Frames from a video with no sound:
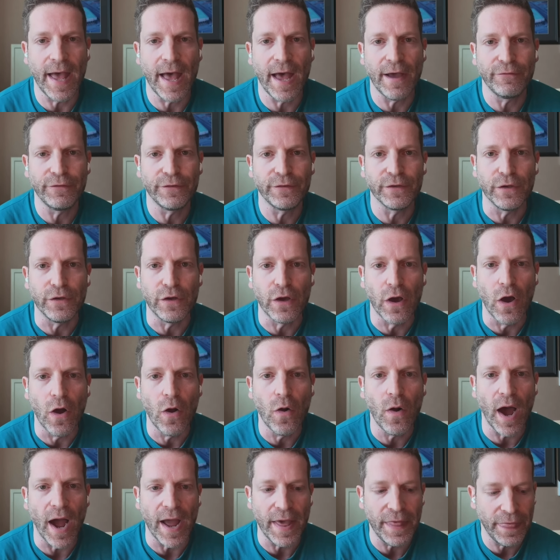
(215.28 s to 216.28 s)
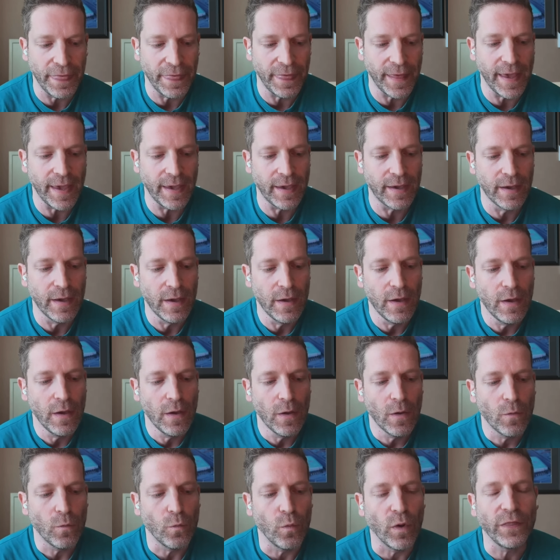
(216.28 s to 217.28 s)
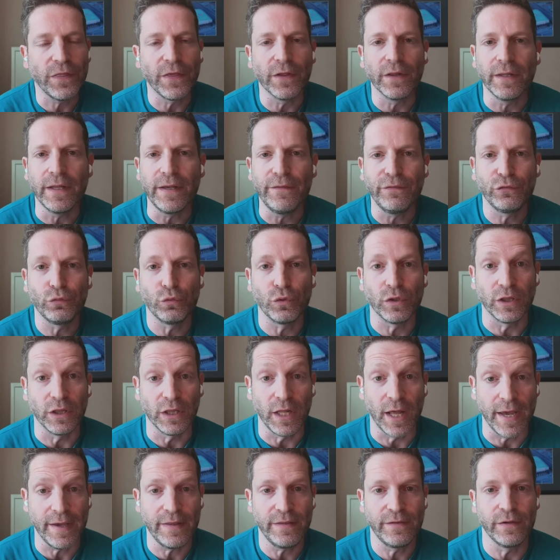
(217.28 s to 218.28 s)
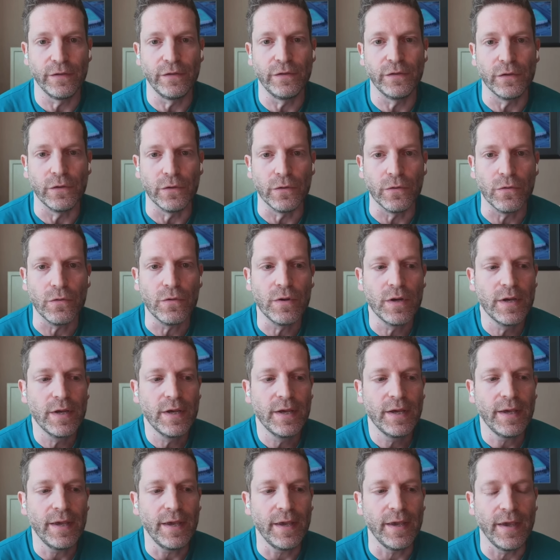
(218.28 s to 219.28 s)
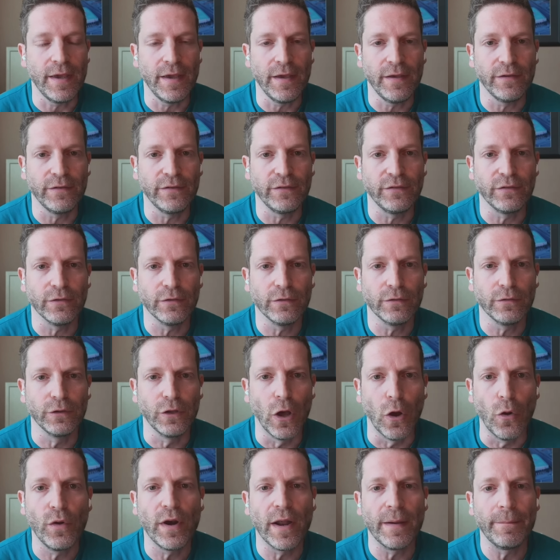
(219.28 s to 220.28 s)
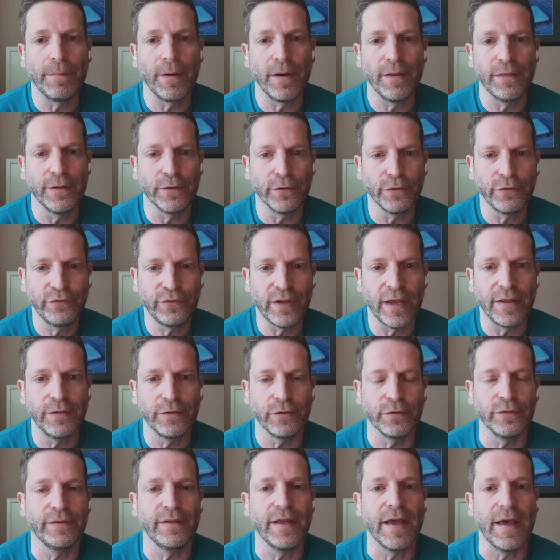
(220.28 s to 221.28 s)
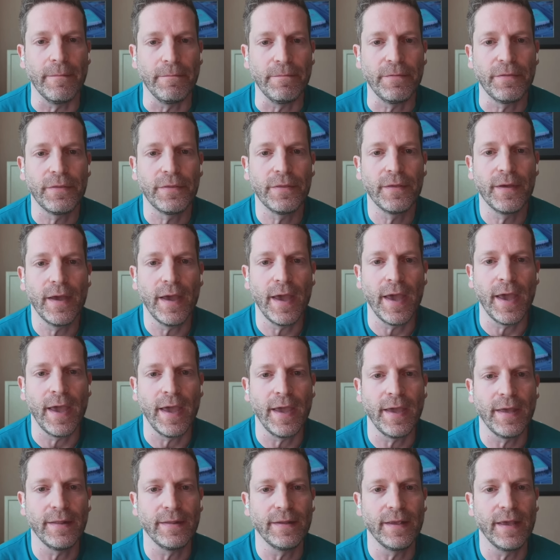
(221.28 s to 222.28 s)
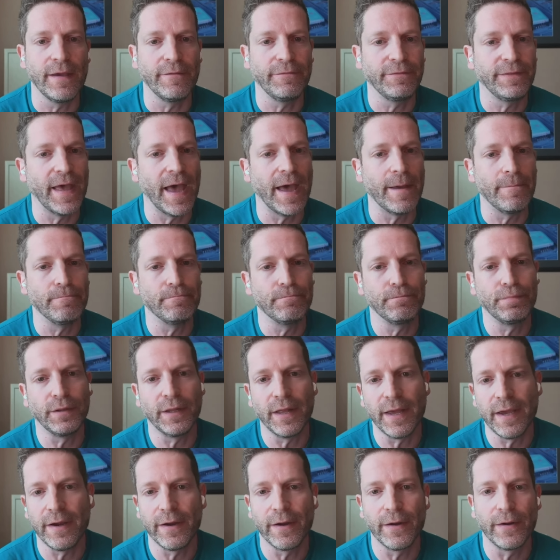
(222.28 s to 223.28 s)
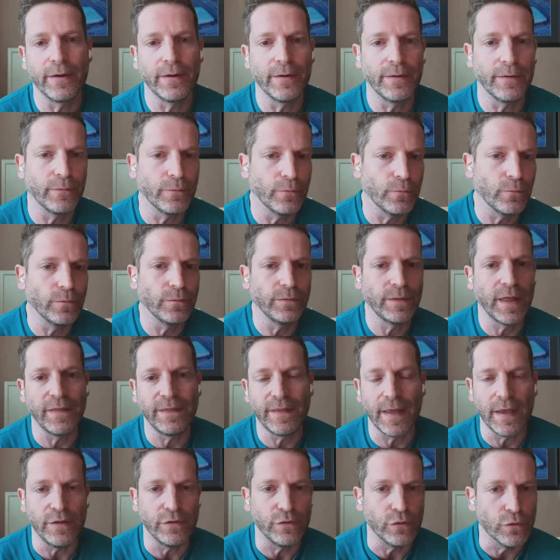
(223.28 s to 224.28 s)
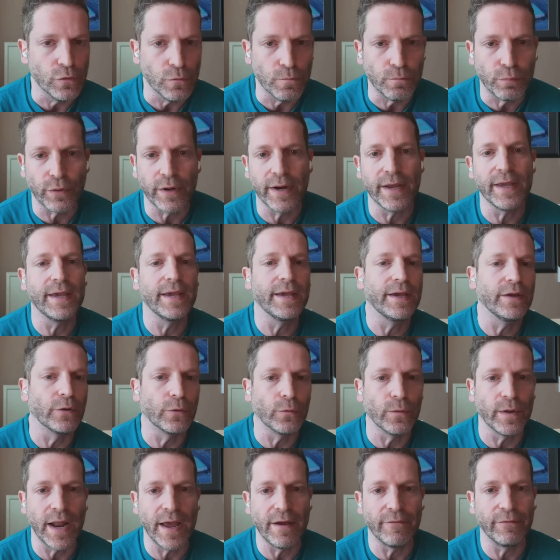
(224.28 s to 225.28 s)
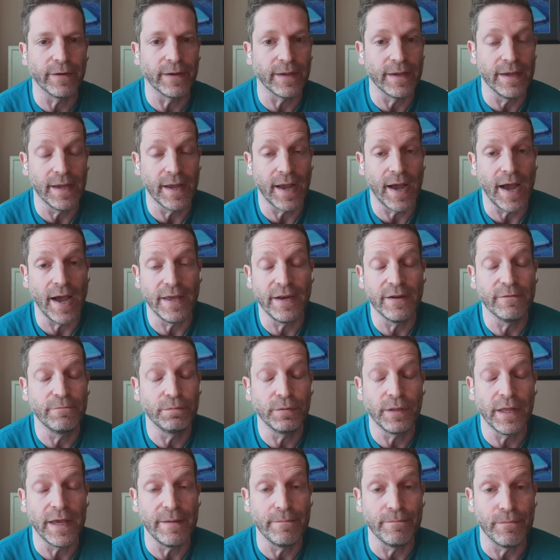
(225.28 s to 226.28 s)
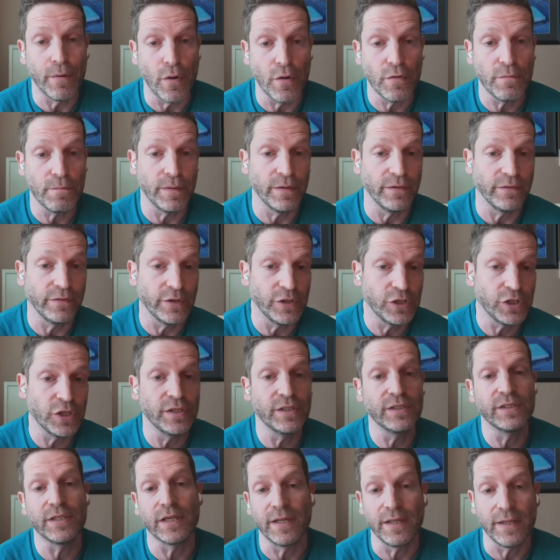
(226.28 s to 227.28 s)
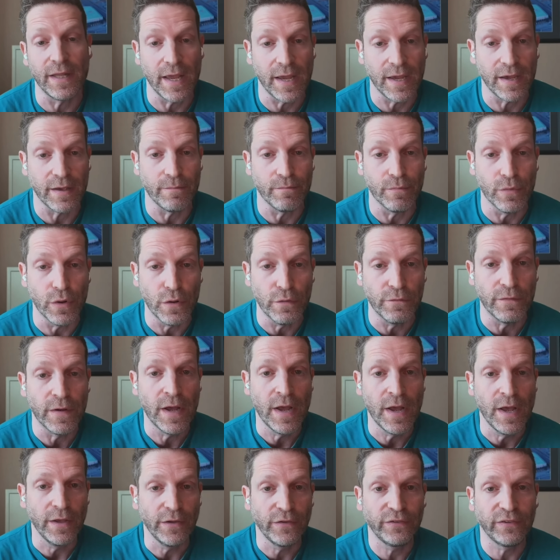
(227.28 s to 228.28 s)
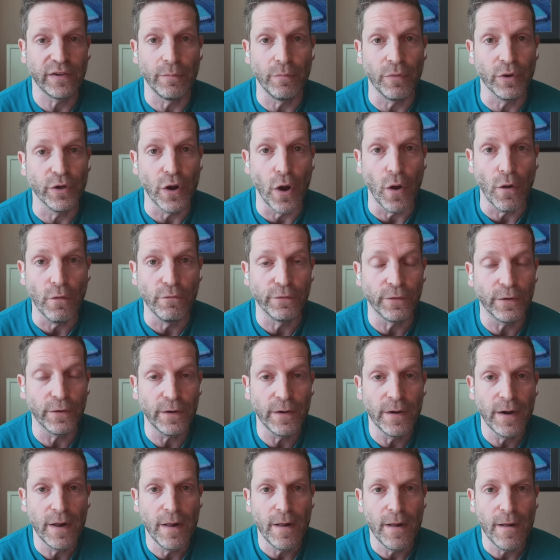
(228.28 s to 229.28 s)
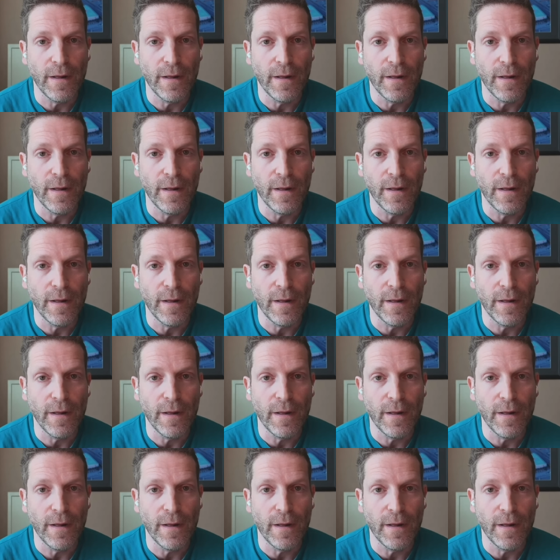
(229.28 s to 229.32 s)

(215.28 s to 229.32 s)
of have to go. I think what the Leafs would like to do is load up on their center depth. And if that player that they do bring in or whatever can kind of play both positions and they can move someone over,